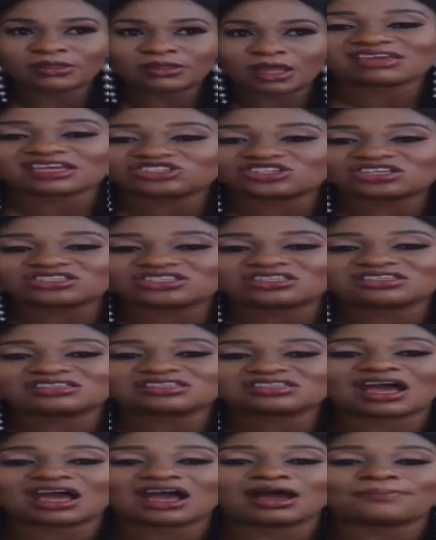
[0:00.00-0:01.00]
Search engines
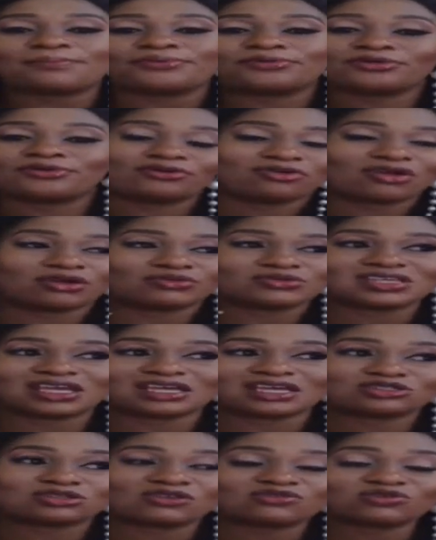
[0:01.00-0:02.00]
are programs, they
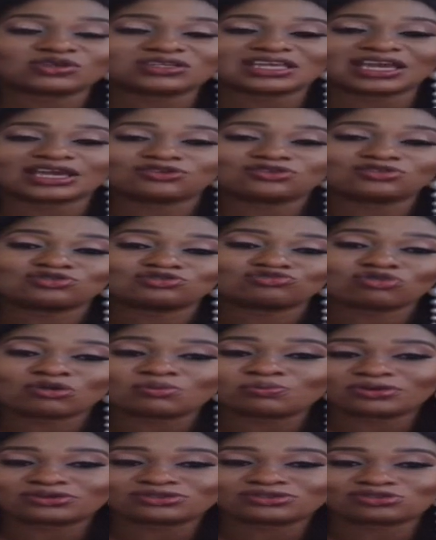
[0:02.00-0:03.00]
are software that use
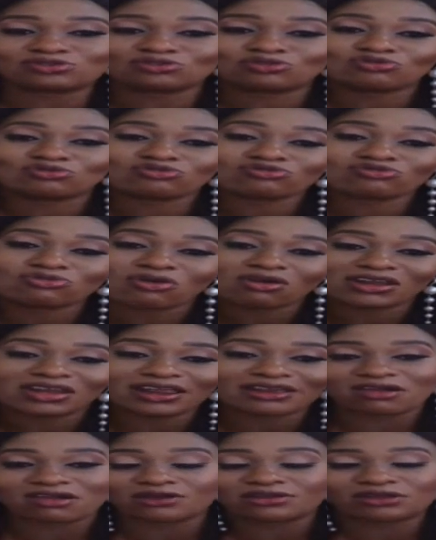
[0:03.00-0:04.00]
robots to crawl
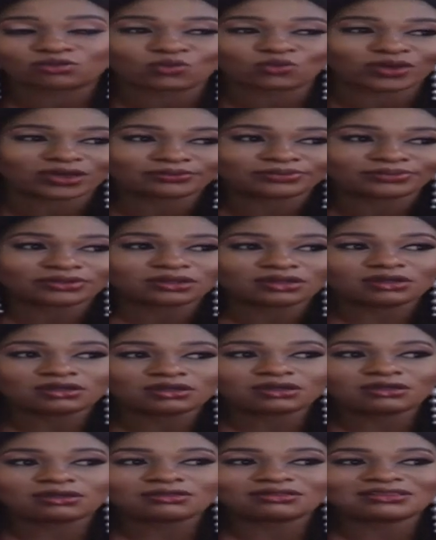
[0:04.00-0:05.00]
around the web.
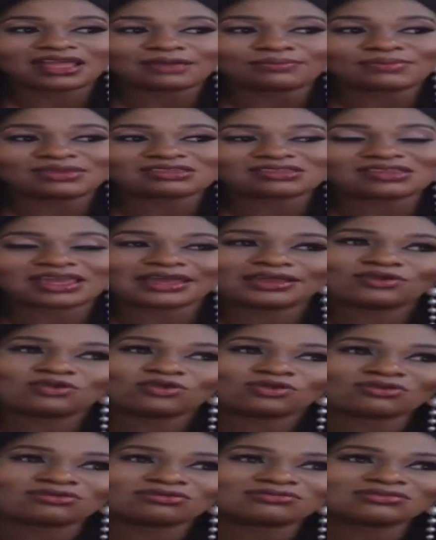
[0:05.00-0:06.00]
That means they,
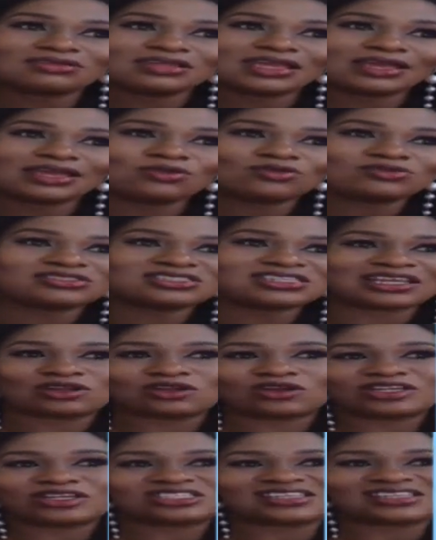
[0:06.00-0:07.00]
look, they use
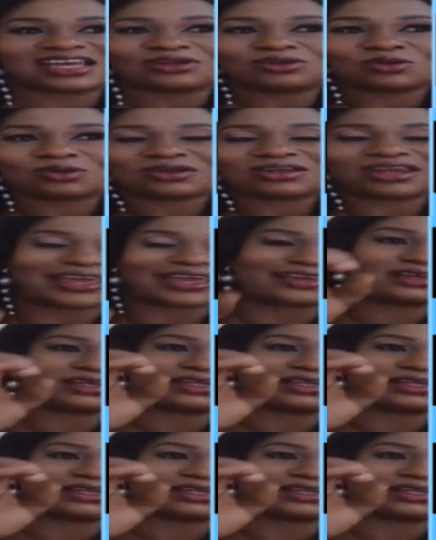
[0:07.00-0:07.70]
technologies that look like